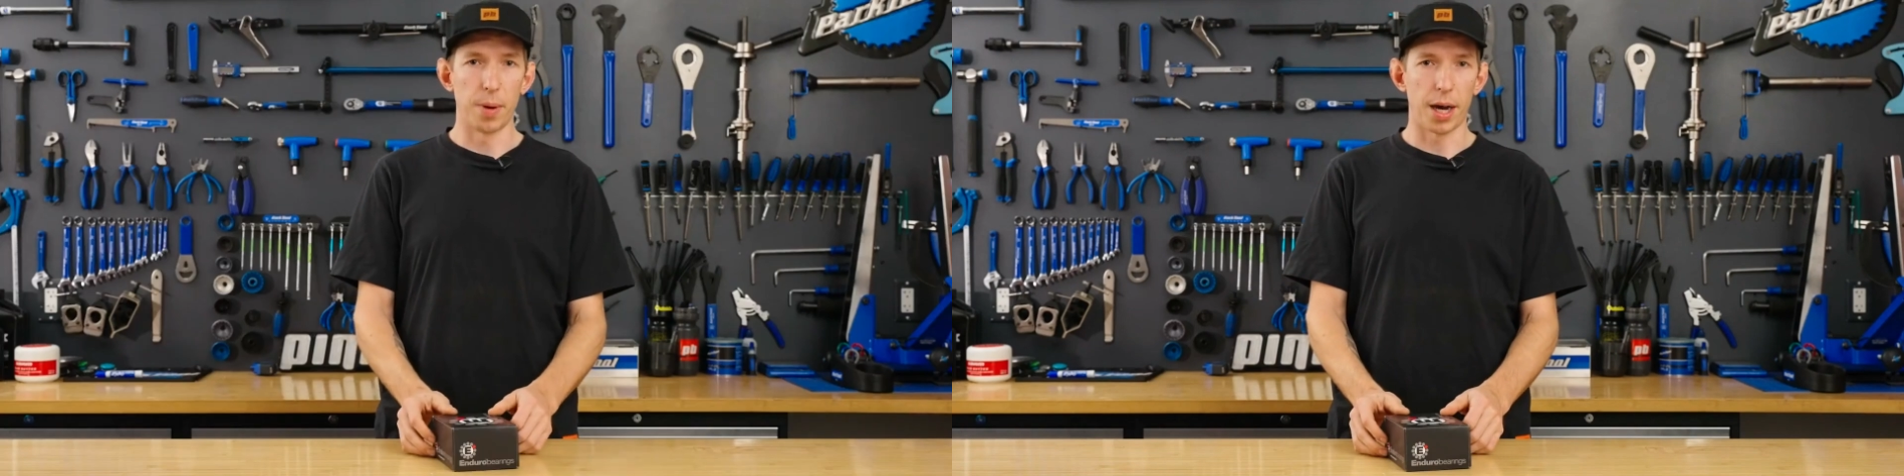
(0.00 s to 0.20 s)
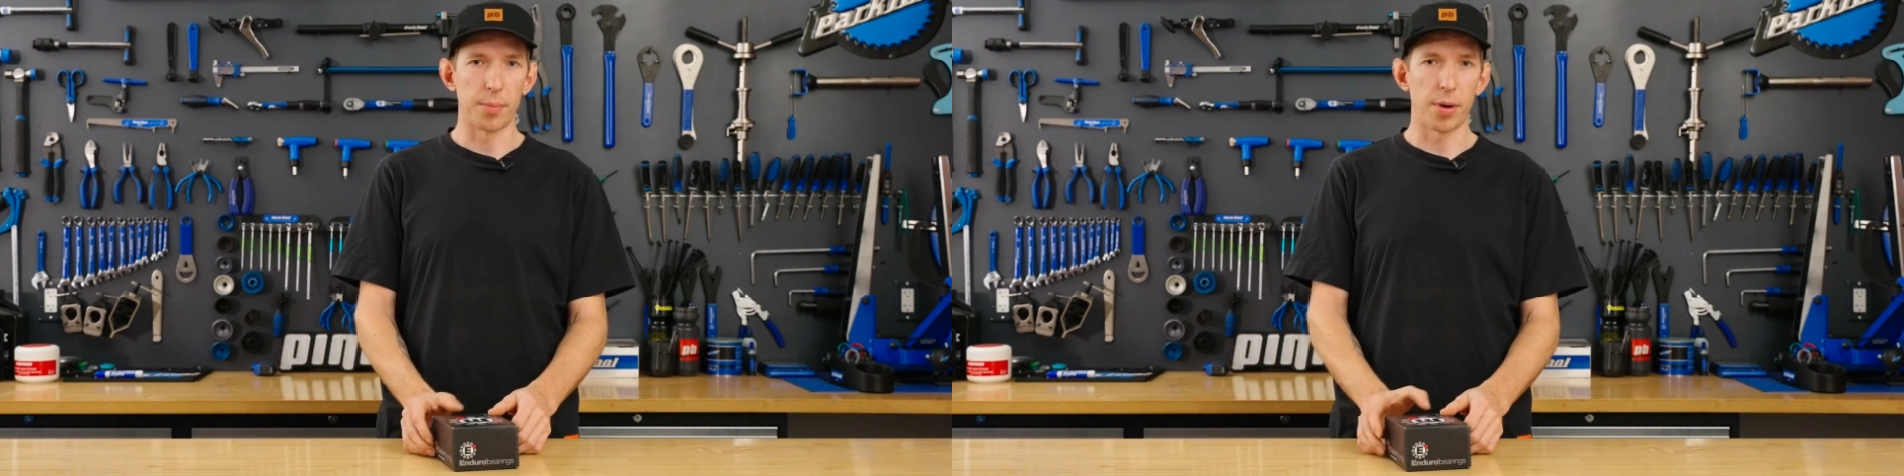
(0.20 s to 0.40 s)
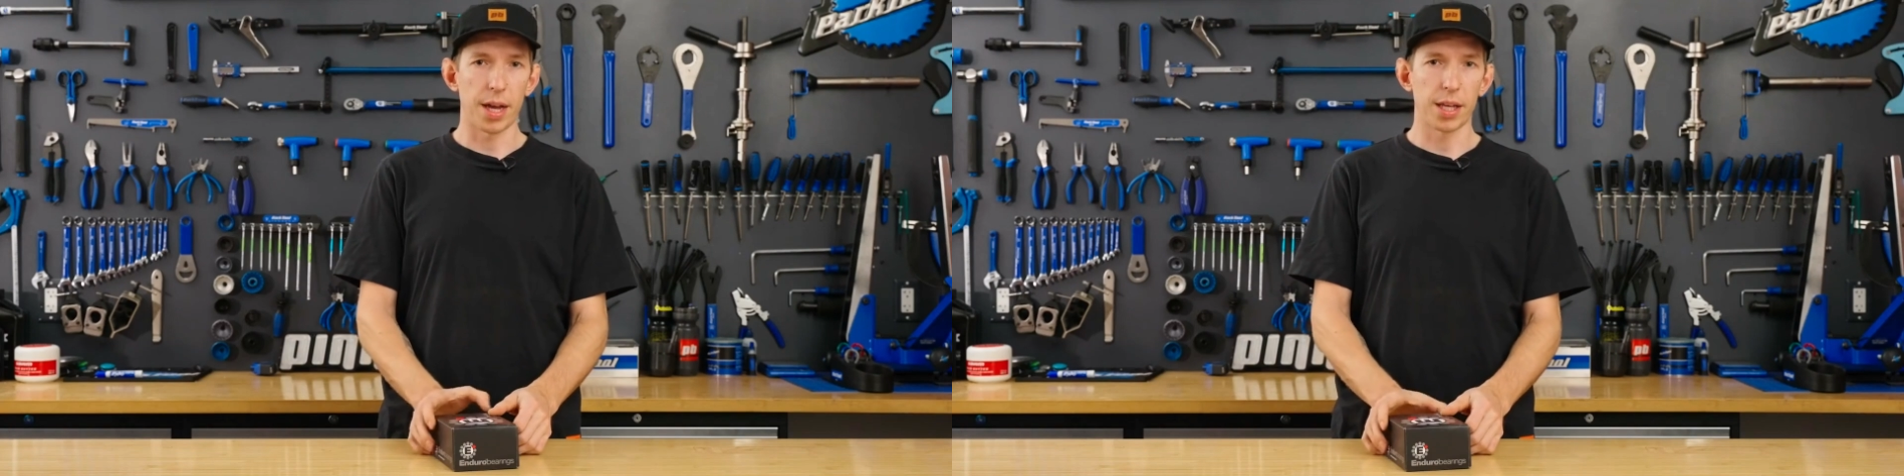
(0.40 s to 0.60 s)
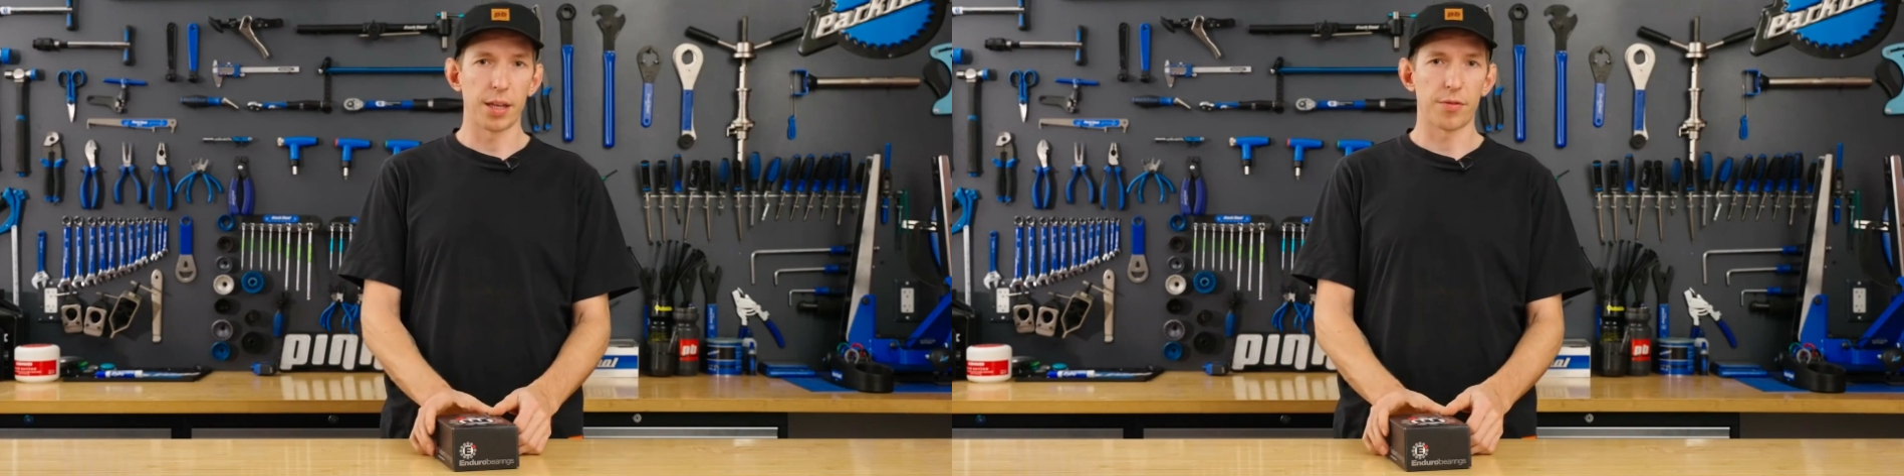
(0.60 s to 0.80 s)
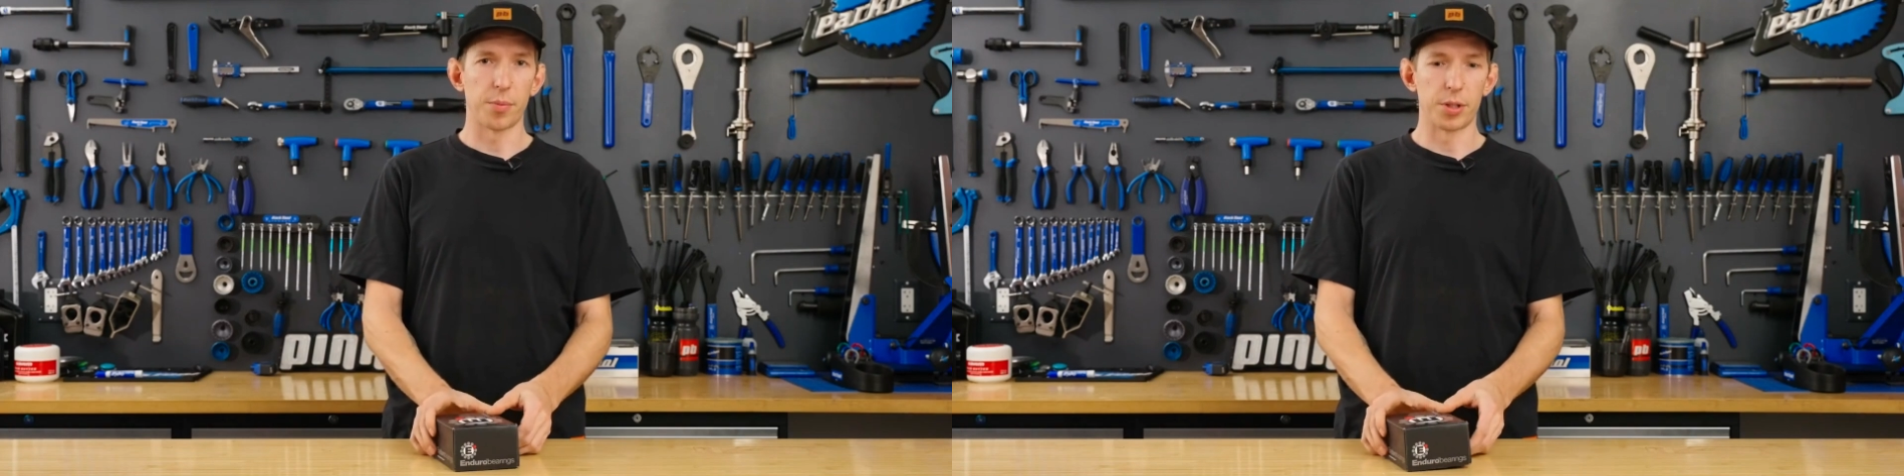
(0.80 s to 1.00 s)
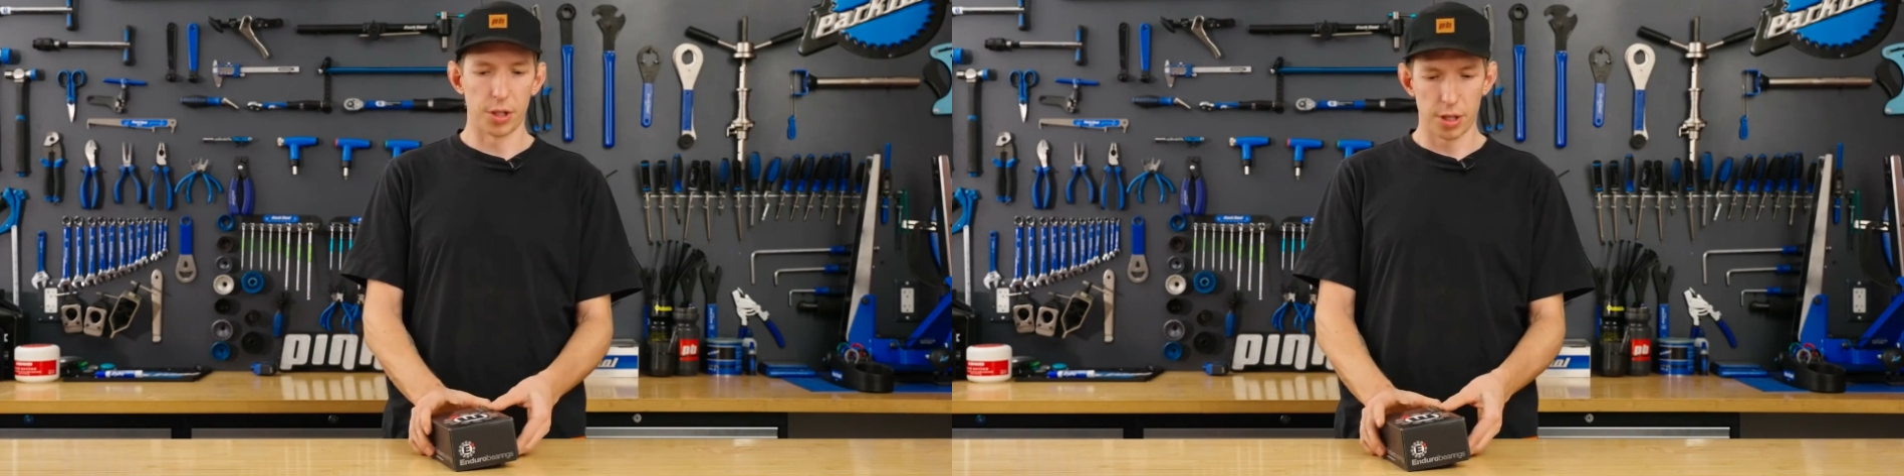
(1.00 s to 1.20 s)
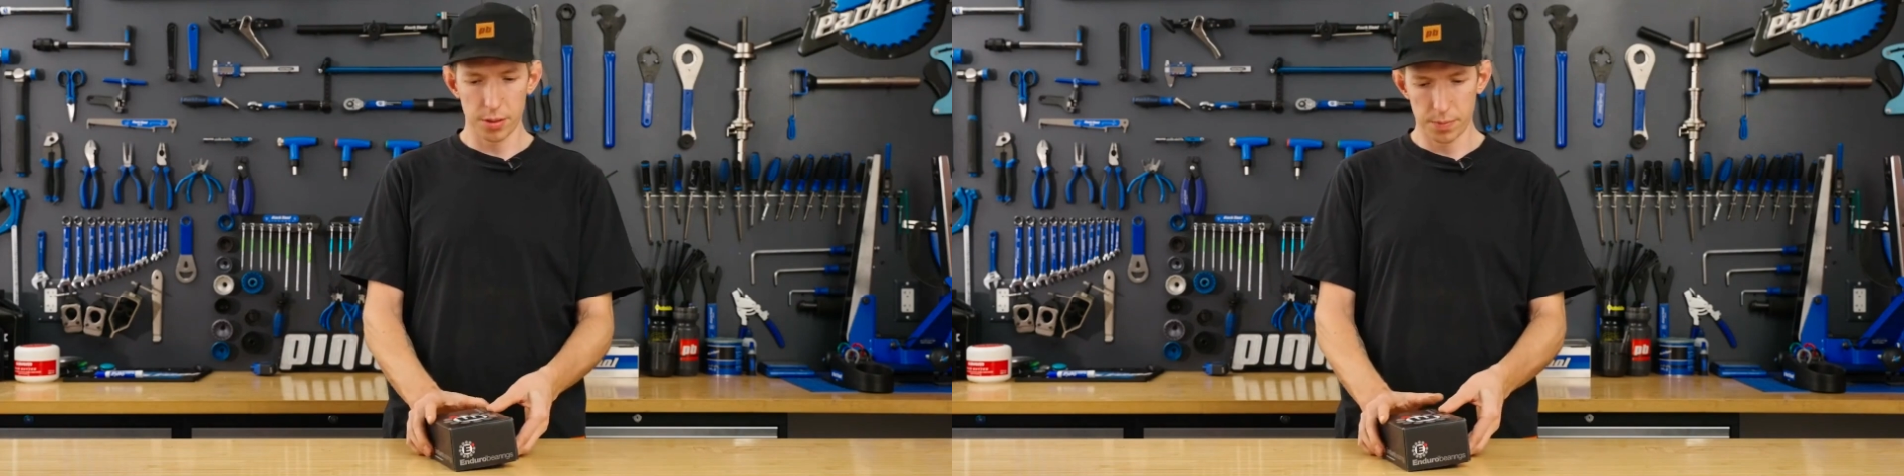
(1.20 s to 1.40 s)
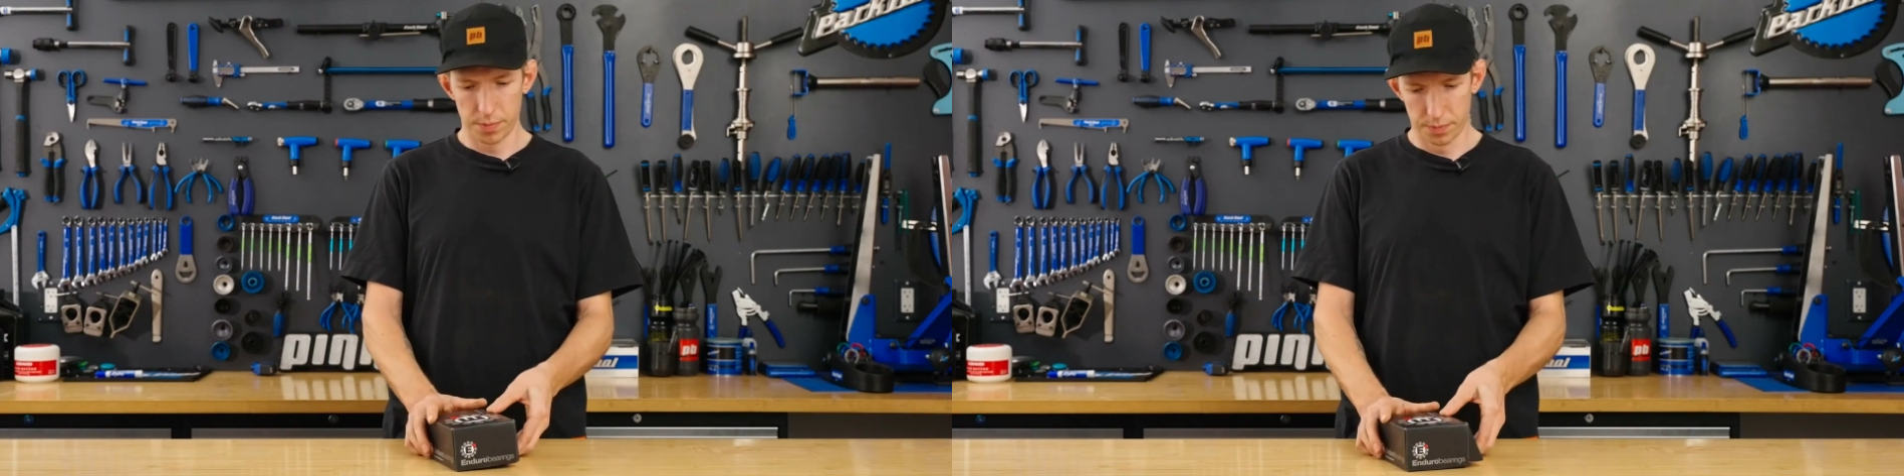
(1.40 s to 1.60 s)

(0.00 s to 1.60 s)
bottom bracket from Enduro.